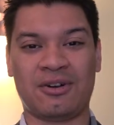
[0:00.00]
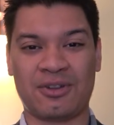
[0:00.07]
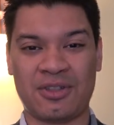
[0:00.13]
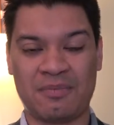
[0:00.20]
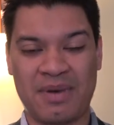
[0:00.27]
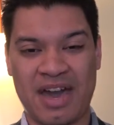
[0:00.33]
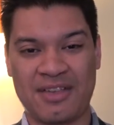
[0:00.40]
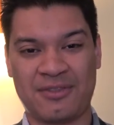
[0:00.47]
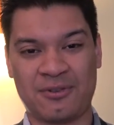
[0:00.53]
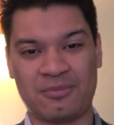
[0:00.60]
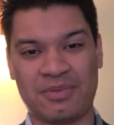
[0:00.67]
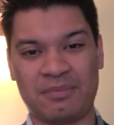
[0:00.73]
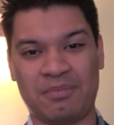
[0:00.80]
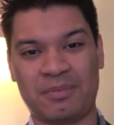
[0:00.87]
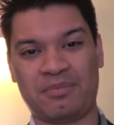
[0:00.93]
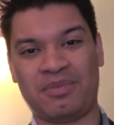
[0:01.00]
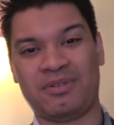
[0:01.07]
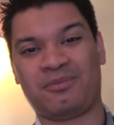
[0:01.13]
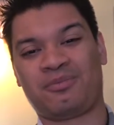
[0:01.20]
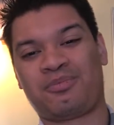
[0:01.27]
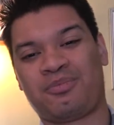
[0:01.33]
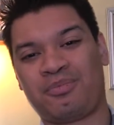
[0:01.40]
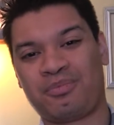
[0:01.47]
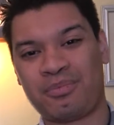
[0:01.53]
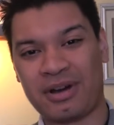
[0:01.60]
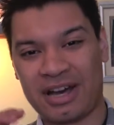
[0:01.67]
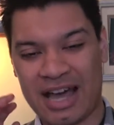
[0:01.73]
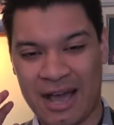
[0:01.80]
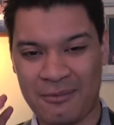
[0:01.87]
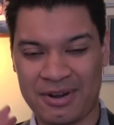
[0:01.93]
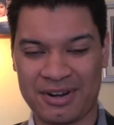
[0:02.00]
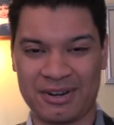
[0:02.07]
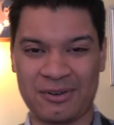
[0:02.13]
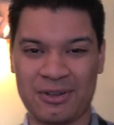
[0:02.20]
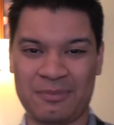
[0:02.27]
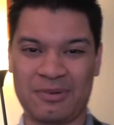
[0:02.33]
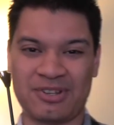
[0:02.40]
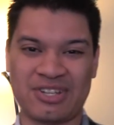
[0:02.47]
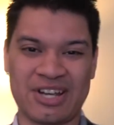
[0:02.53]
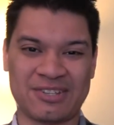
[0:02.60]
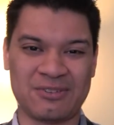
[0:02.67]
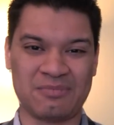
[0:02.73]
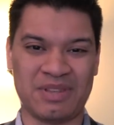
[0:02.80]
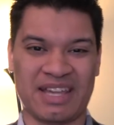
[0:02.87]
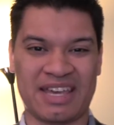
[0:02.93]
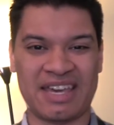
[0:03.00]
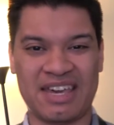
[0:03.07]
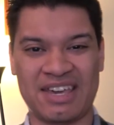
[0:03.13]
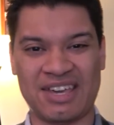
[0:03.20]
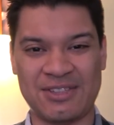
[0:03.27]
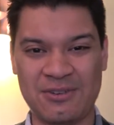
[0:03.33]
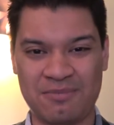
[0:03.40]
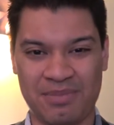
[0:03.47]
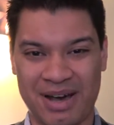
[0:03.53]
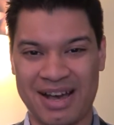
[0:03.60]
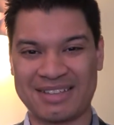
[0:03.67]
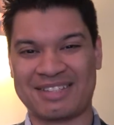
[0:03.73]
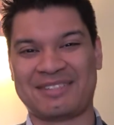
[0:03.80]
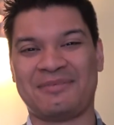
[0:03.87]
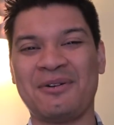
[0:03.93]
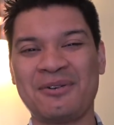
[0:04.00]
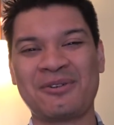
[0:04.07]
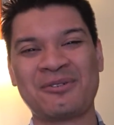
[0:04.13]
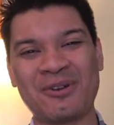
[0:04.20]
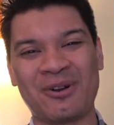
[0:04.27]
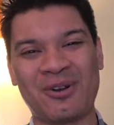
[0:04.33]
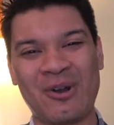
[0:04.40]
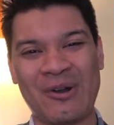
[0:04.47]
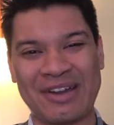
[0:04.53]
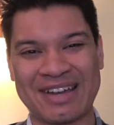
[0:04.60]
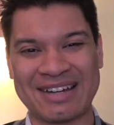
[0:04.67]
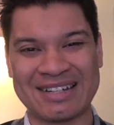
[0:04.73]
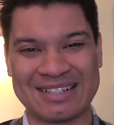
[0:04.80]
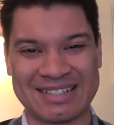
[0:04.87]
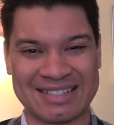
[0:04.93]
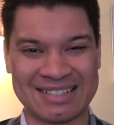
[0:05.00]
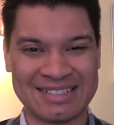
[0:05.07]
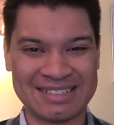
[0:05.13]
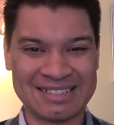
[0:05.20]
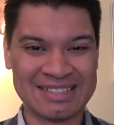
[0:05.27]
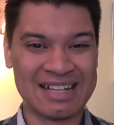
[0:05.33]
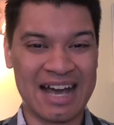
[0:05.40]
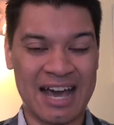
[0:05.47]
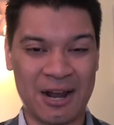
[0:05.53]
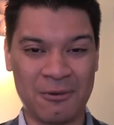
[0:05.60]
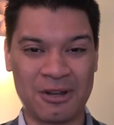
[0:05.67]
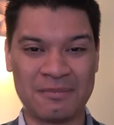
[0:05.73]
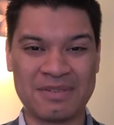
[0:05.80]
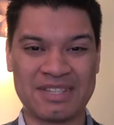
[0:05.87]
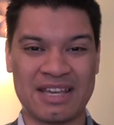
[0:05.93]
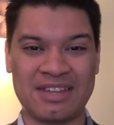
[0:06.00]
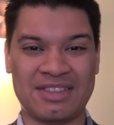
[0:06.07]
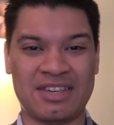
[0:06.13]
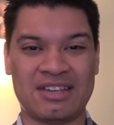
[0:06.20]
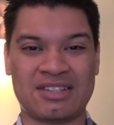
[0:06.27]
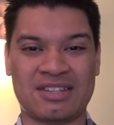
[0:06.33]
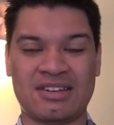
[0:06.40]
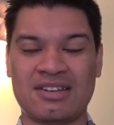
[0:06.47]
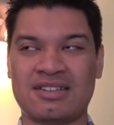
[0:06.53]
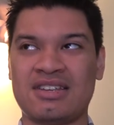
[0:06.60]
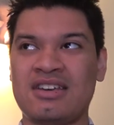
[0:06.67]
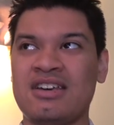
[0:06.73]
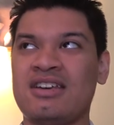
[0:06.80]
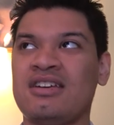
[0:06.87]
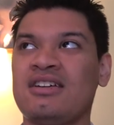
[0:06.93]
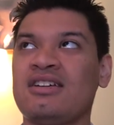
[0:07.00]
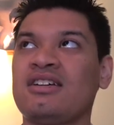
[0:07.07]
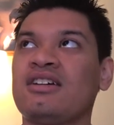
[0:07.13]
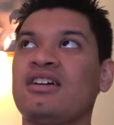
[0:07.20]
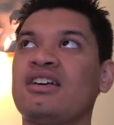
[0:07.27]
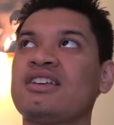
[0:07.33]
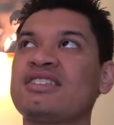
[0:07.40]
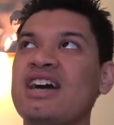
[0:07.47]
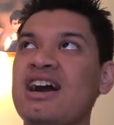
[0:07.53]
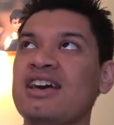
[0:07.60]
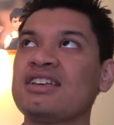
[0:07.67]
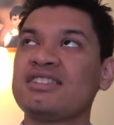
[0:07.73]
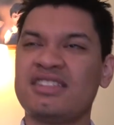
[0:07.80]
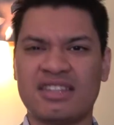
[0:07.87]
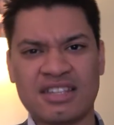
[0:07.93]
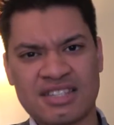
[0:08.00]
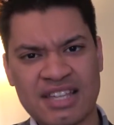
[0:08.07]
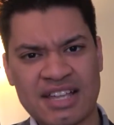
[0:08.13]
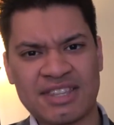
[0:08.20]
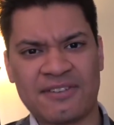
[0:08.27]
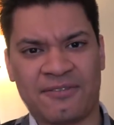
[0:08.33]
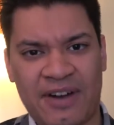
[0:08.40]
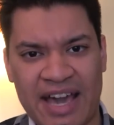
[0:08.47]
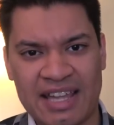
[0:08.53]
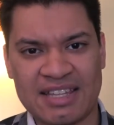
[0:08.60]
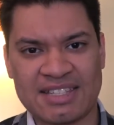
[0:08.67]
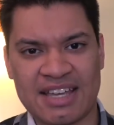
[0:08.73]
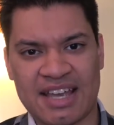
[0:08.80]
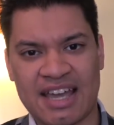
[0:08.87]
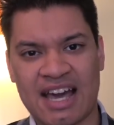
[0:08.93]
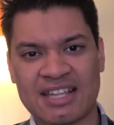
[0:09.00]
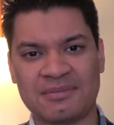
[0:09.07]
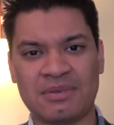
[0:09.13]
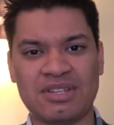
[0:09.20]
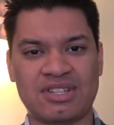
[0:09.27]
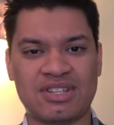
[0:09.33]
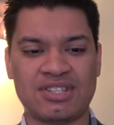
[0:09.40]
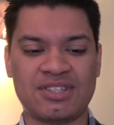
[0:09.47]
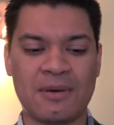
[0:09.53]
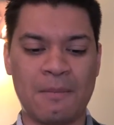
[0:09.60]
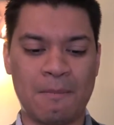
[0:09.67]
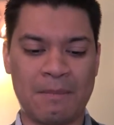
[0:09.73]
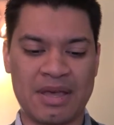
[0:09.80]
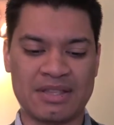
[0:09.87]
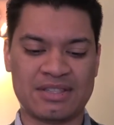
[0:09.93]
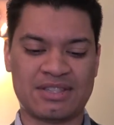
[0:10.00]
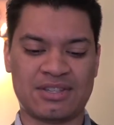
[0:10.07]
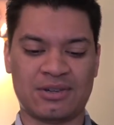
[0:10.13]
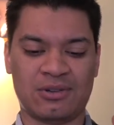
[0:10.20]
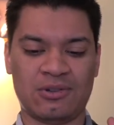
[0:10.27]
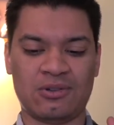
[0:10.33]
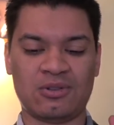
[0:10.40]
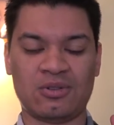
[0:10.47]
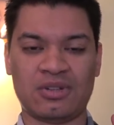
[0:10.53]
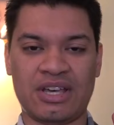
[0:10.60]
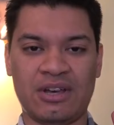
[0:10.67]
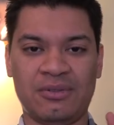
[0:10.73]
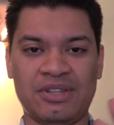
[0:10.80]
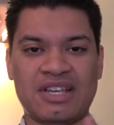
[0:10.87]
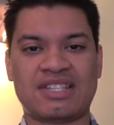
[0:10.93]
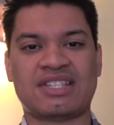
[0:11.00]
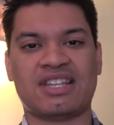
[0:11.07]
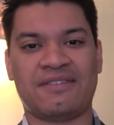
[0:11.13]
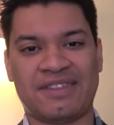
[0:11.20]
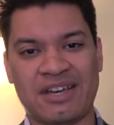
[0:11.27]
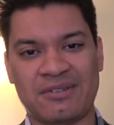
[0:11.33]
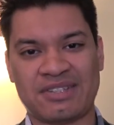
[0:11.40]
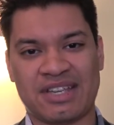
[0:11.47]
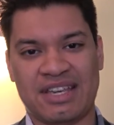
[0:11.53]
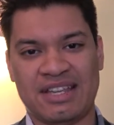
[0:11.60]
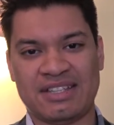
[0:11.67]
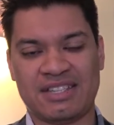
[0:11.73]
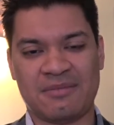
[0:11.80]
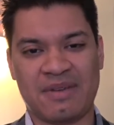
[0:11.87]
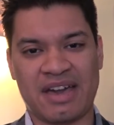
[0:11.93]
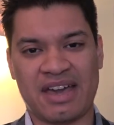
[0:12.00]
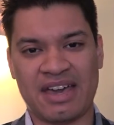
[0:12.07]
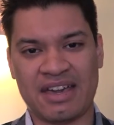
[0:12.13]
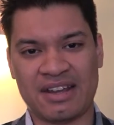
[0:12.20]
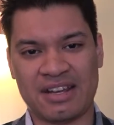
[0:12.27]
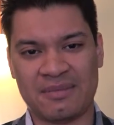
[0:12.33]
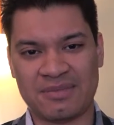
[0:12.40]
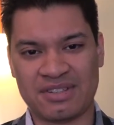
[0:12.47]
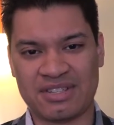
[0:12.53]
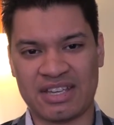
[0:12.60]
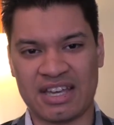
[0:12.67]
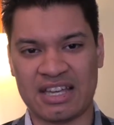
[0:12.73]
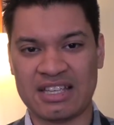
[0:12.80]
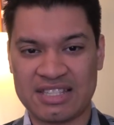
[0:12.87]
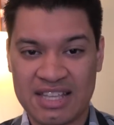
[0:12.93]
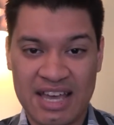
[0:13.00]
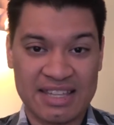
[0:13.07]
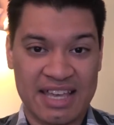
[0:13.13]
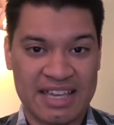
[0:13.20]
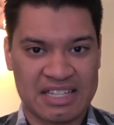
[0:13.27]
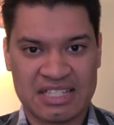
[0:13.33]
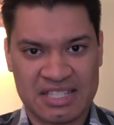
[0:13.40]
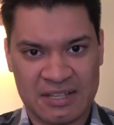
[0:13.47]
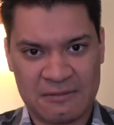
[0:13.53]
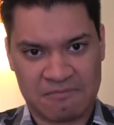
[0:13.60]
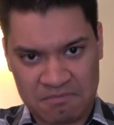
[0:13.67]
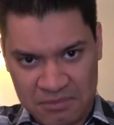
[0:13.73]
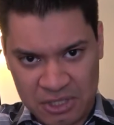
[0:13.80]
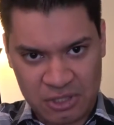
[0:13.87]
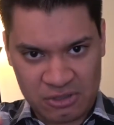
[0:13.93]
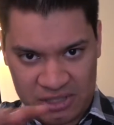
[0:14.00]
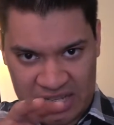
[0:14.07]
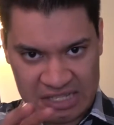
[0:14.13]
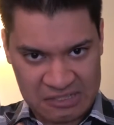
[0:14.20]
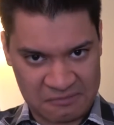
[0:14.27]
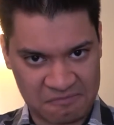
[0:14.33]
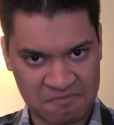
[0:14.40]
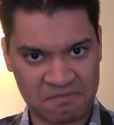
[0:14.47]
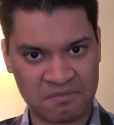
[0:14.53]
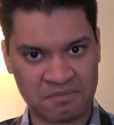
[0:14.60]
go to the bathroom, but I wanted to go to the projector and be like, hey, can you pause this movie real quick, because I don't want to miss anything. It's because it's not the violence that got to me, it's just the mental illness stuff that was getting to my head, and I'm just like, it's not that it's a, you know, like,